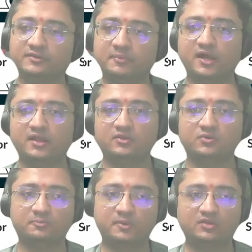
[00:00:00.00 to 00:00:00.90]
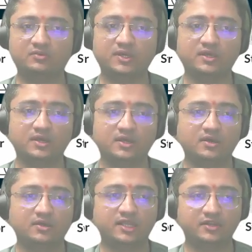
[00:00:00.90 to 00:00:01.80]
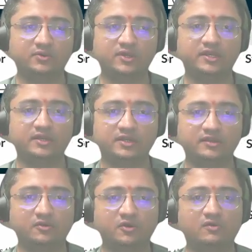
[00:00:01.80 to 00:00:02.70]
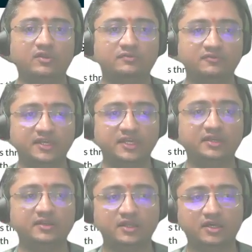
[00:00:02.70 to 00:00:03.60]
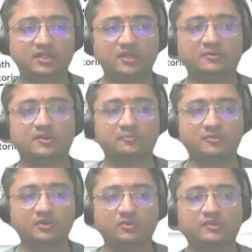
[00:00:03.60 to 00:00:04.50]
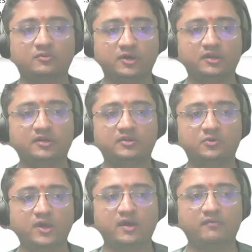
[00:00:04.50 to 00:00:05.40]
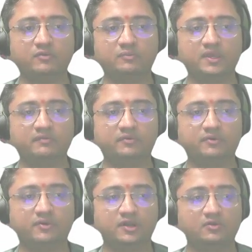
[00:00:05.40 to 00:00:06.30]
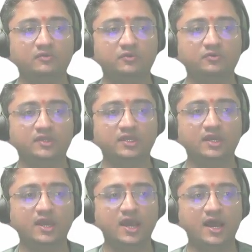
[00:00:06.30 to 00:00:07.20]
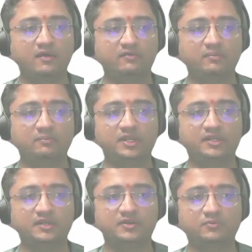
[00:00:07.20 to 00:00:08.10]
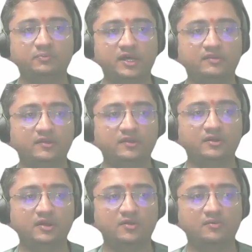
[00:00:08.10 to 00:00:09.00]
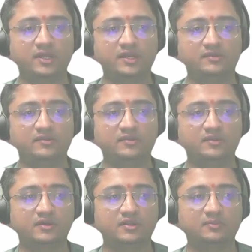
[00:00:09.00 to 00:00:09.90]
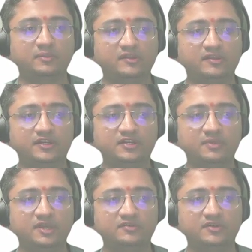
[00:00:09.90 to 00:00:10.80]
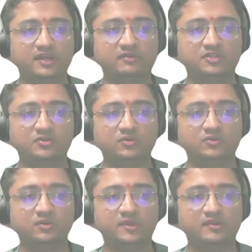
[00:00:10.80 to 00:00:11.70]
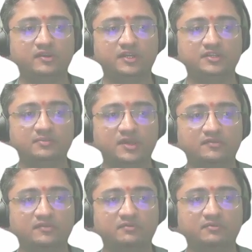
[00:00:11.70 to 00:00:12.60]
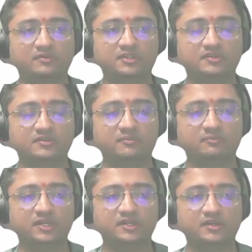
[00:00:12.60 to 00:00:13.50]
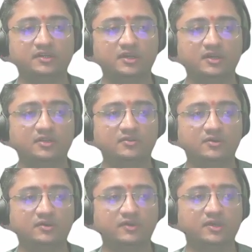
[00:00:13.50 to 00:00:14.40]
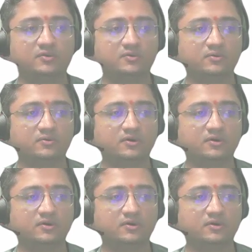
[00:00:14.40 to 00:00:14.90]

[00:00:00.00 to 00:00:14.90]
pathway that you get is always free. The other subsequent one you have to pay for. Now, if you see, I have completed two paths here. One is the presentation mastery. I will show you the presentation mastery one which is completed. So if I go,